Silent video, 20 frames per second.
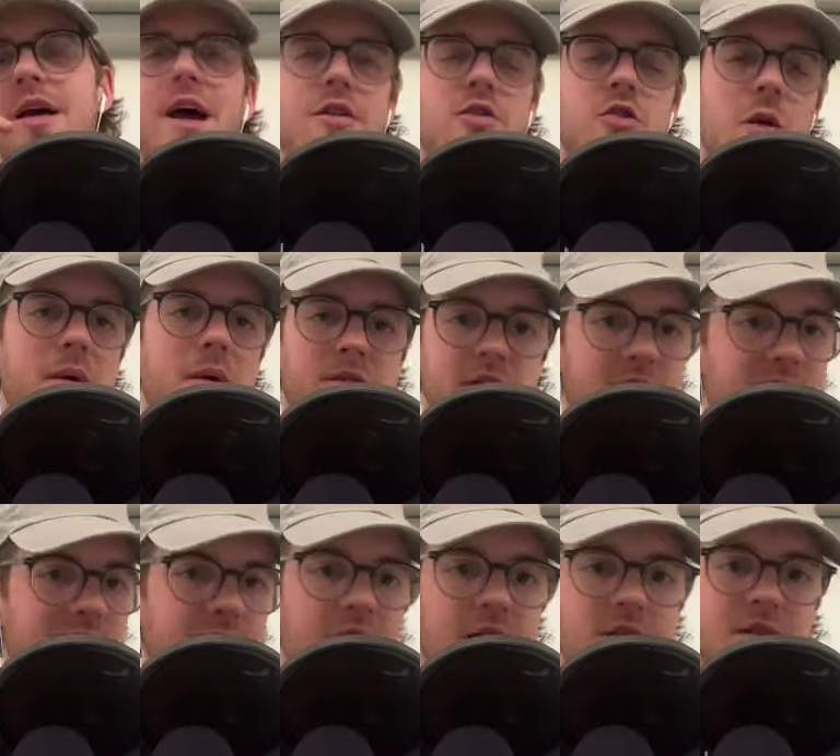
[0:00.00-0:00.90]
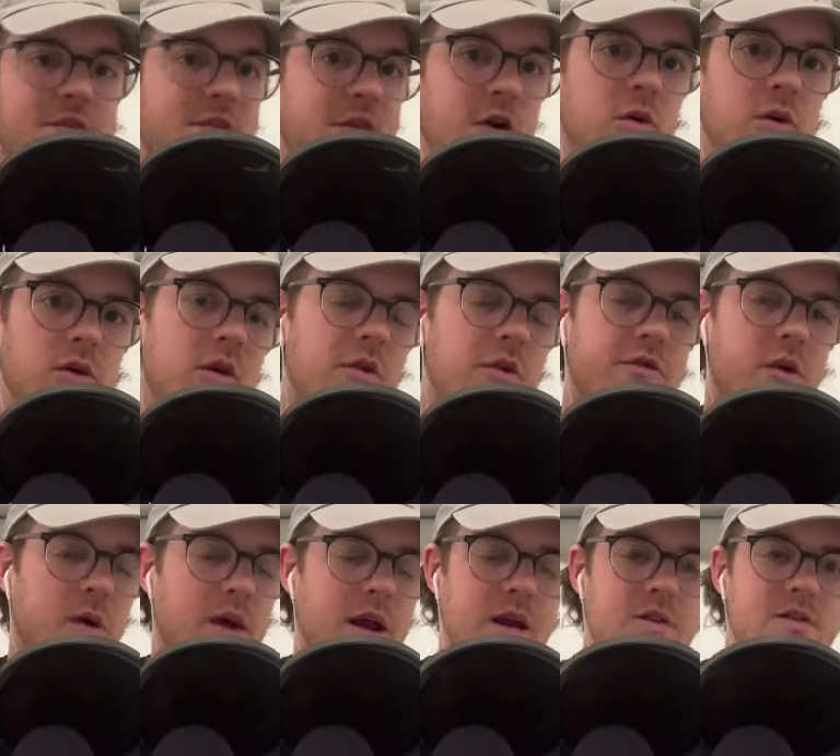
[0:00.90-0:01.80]
Thomas Aviles and Facundo
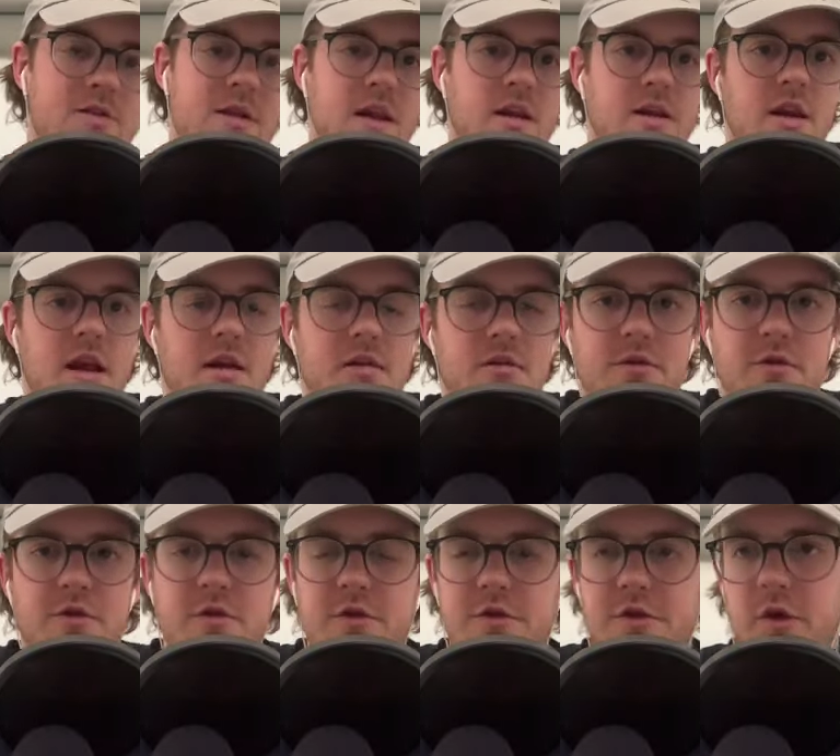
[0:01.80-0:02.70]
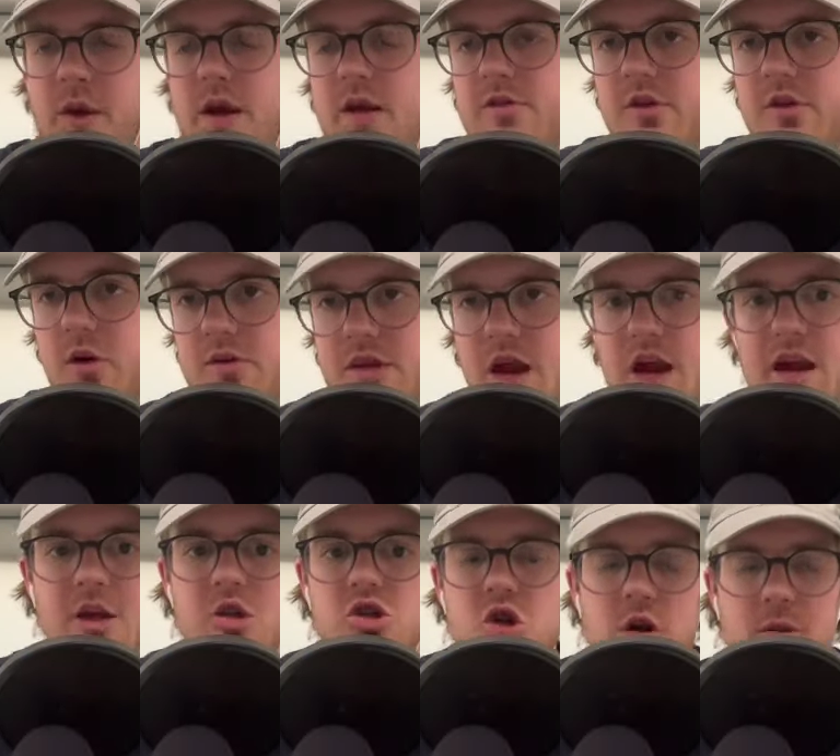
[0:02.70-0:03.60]
Farias, and Farias goes down
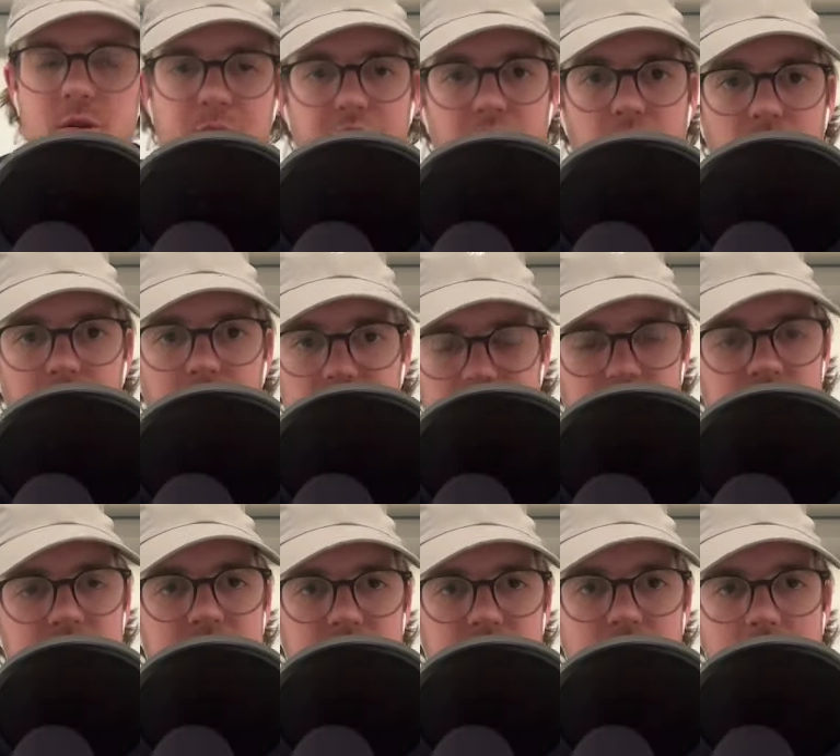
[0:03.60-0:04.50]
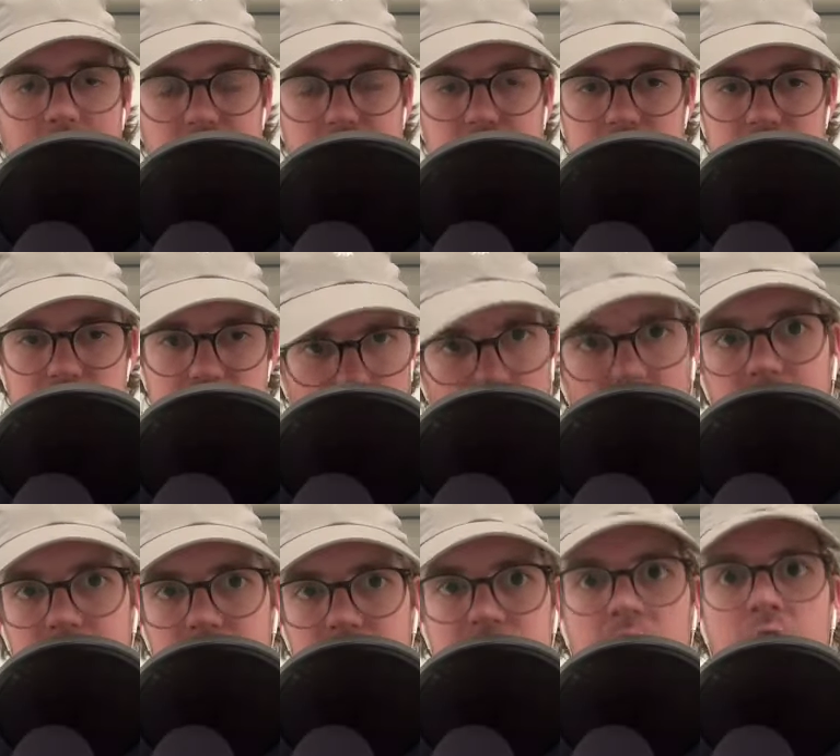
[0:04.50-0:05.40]
injured before the season actually
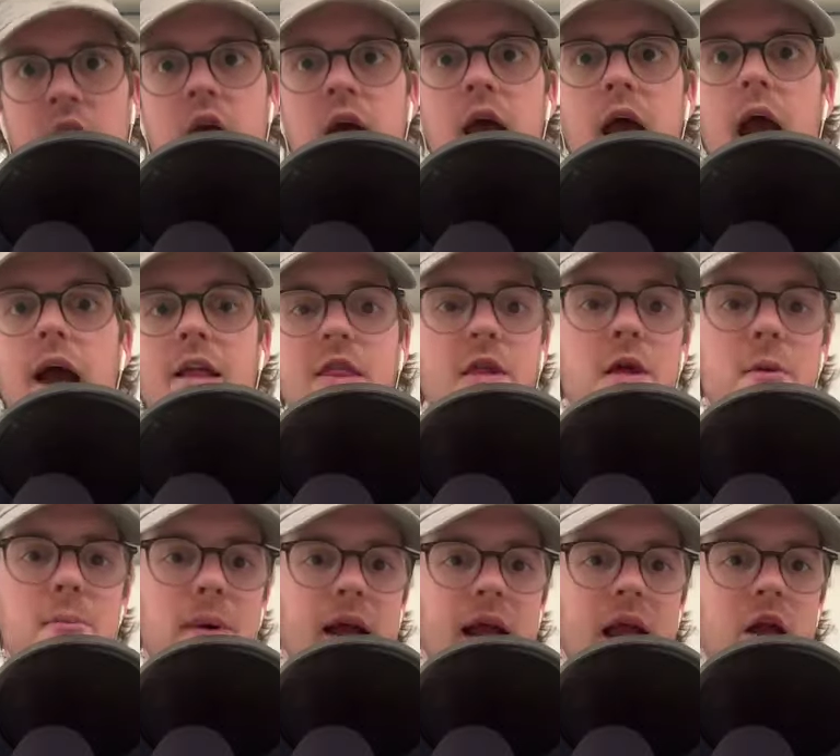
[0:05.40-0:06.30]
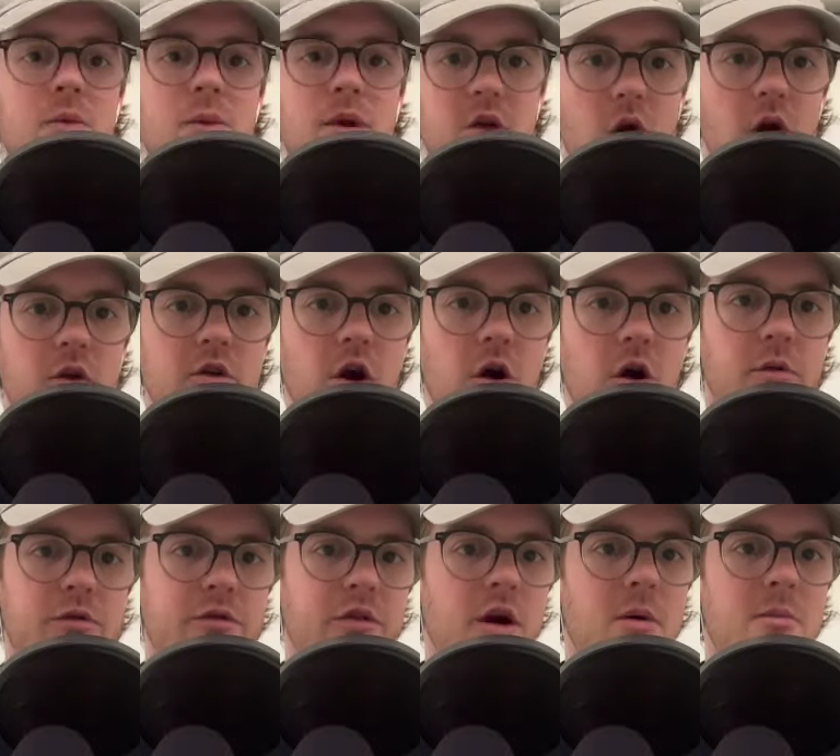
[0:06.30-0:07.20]
starts, and then they bring in Redondo
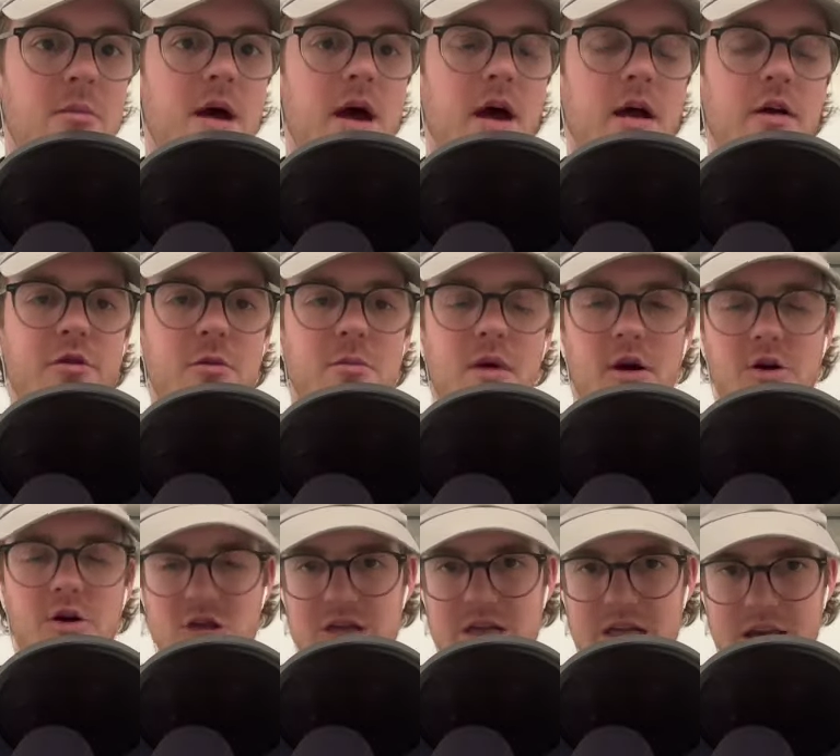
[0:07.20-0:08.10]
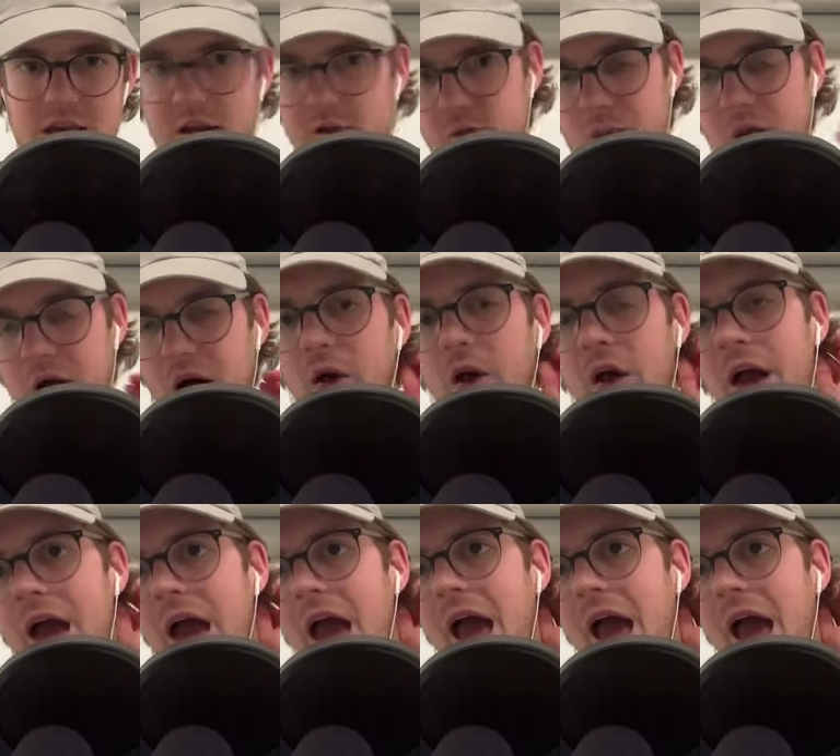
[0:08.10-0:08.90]
from Argentina as well.